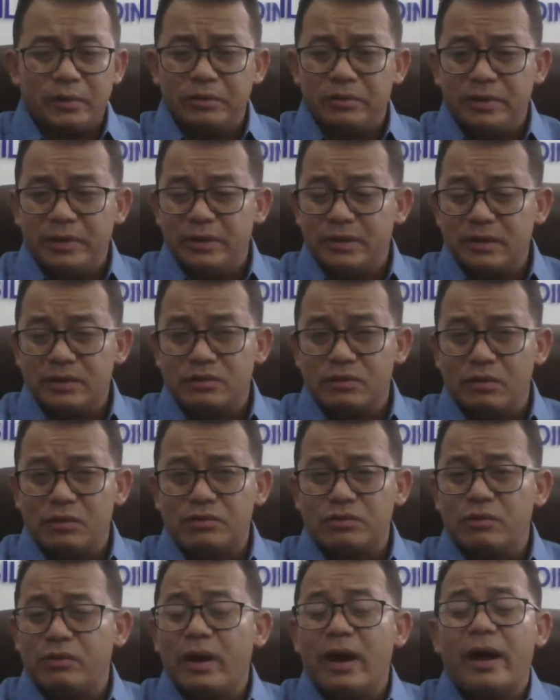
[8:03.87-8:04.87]
because of the
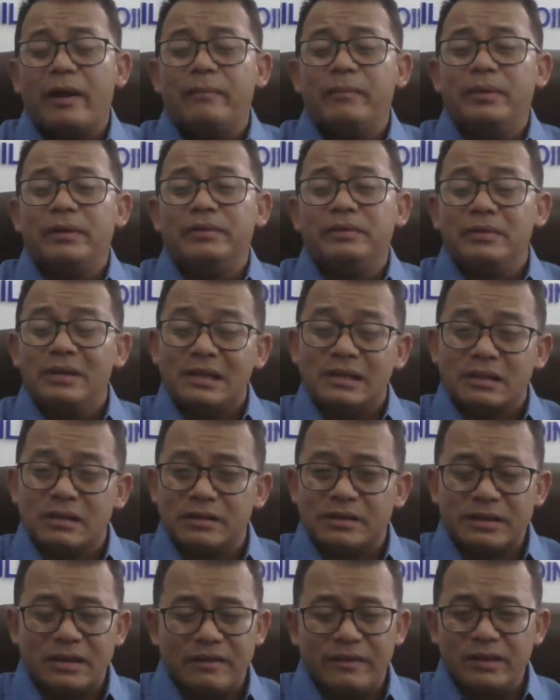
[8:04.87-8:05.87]
security reasons also
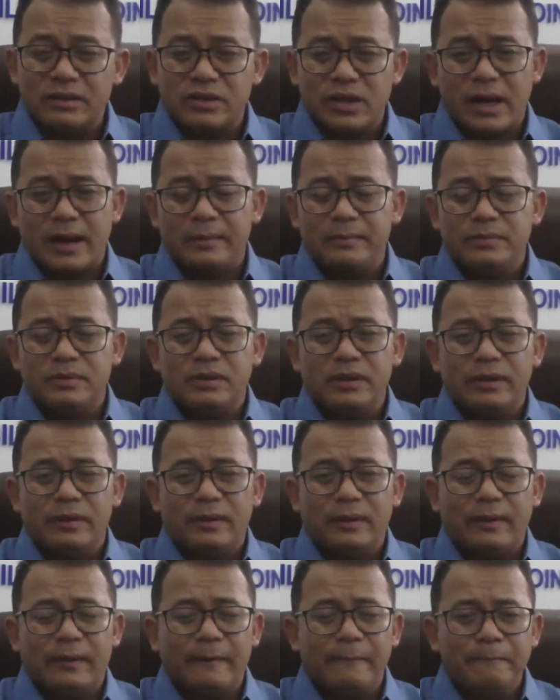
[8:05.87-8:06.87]
have been discussed several
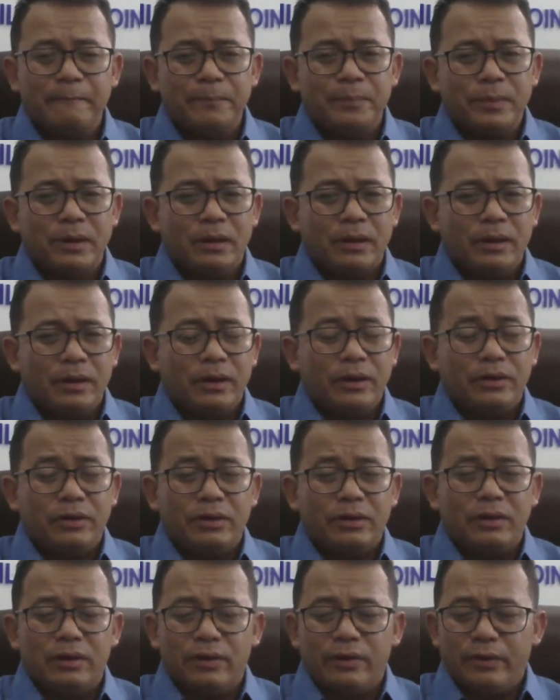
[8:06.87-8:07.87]
times in
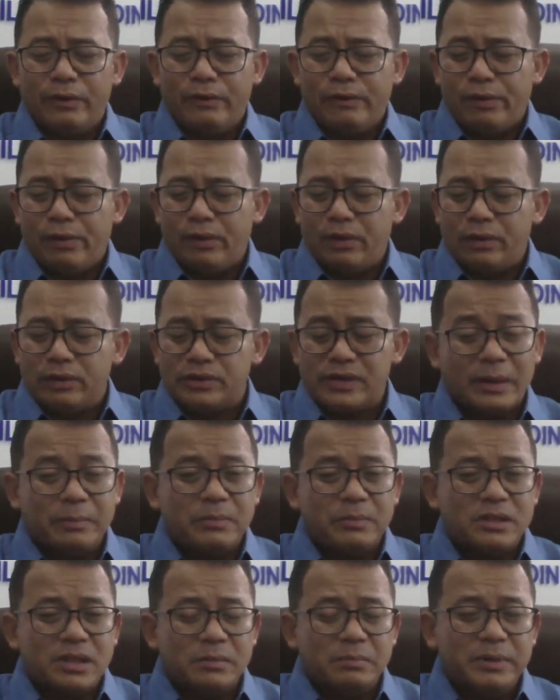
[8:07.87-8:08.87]
the
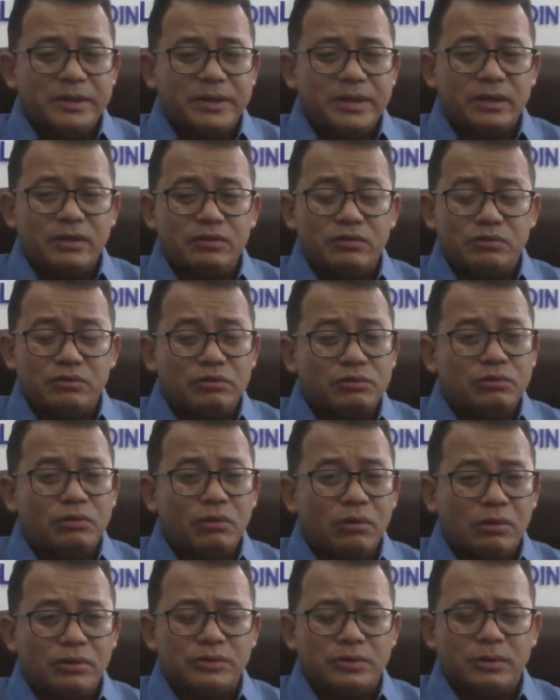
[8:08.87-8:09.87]
sand button meetings
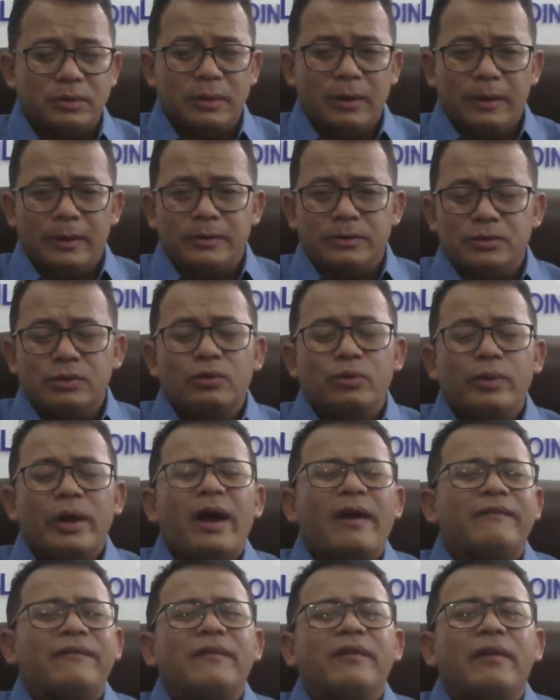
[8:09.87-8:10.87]
too also. So
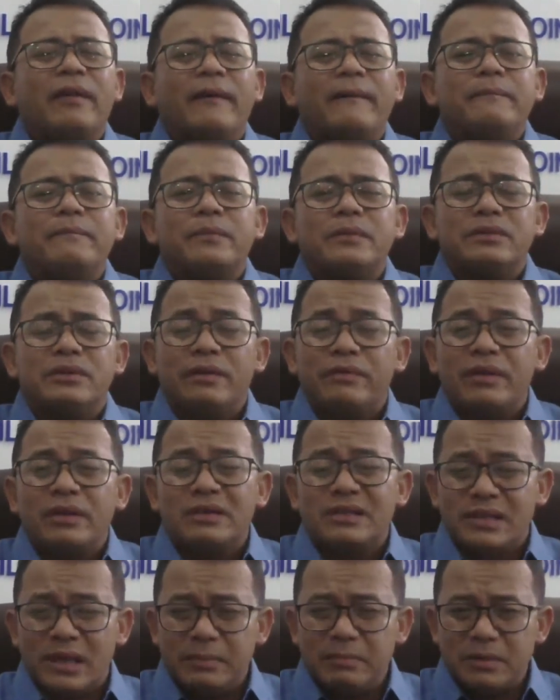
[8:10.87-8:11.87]
we have
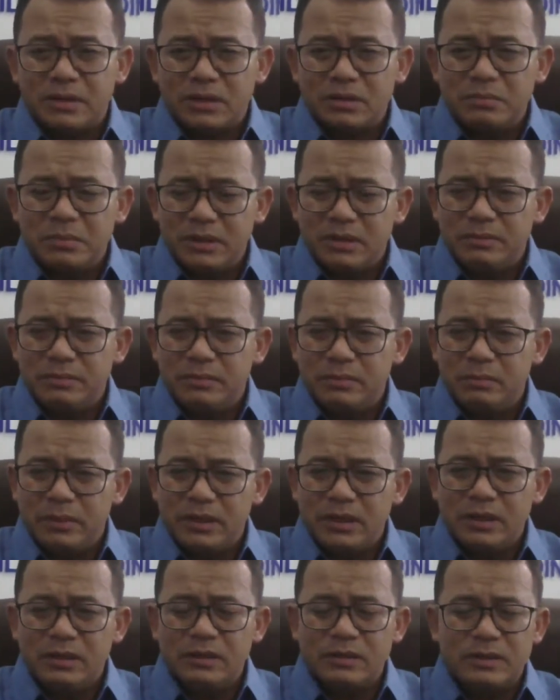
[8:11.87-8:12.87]
different sand button
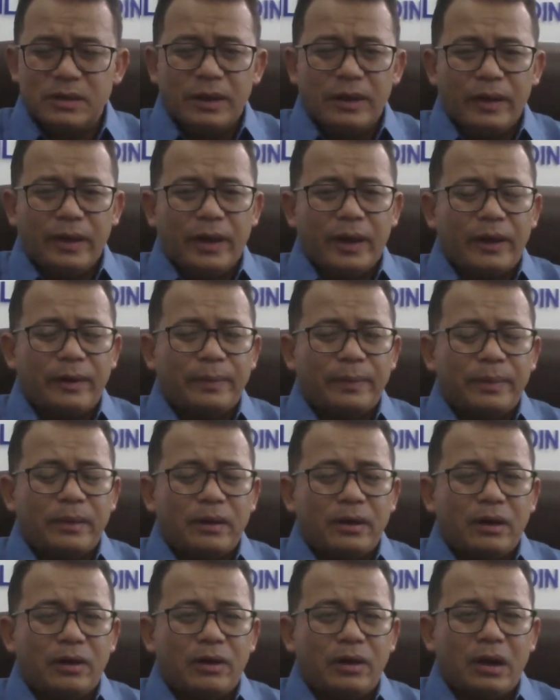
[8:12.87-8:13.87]
meetings,
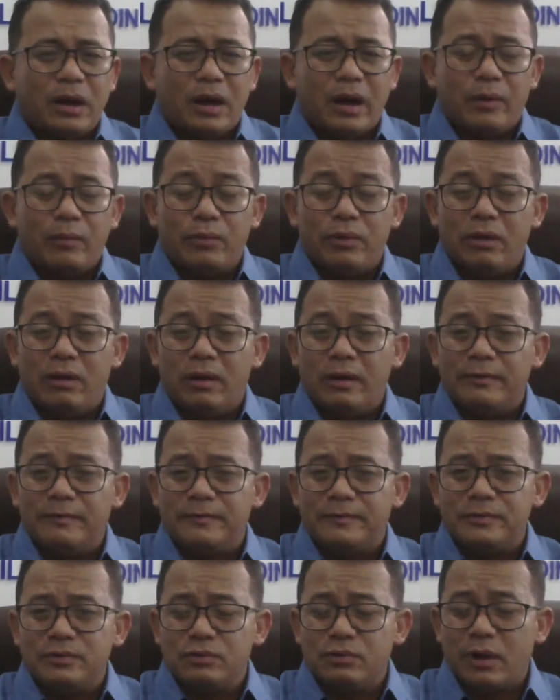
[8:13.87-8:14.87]
and I would
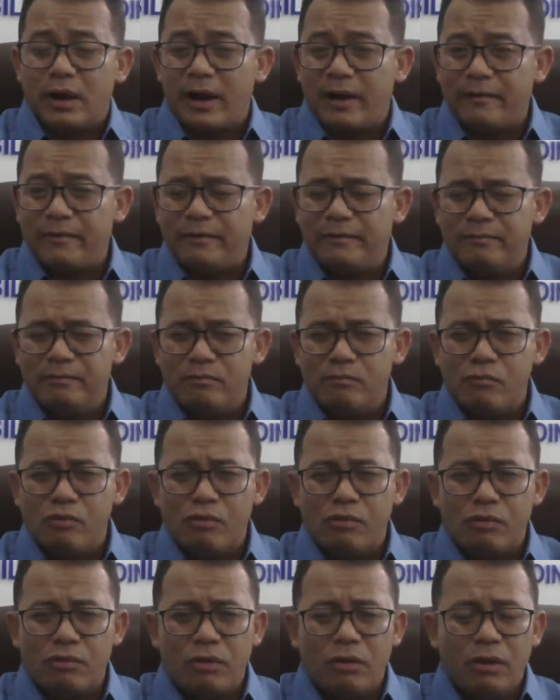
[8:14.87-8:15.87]
love to have
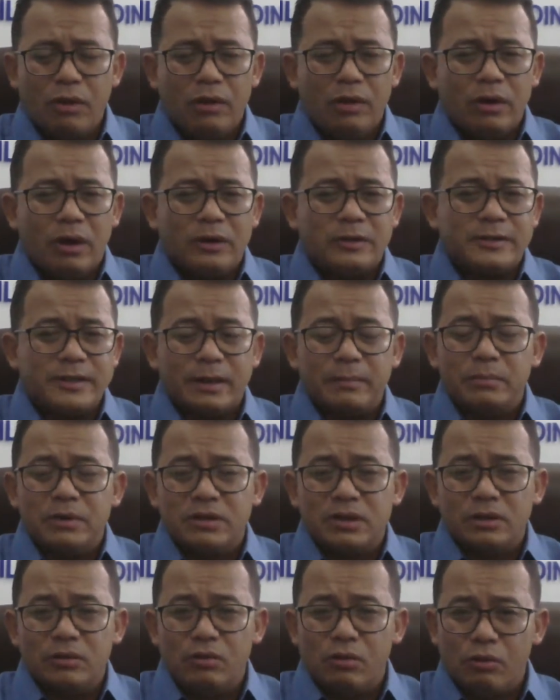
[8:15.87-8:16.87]
more
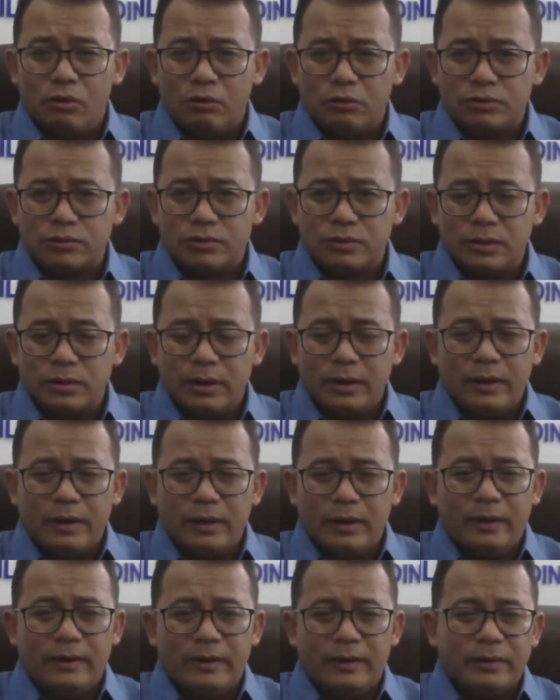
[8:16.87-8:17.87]
sand button
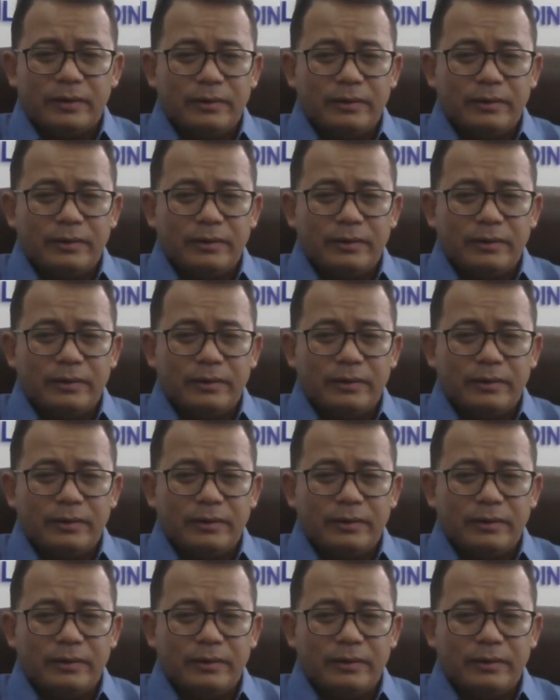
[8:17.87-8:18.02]
hosts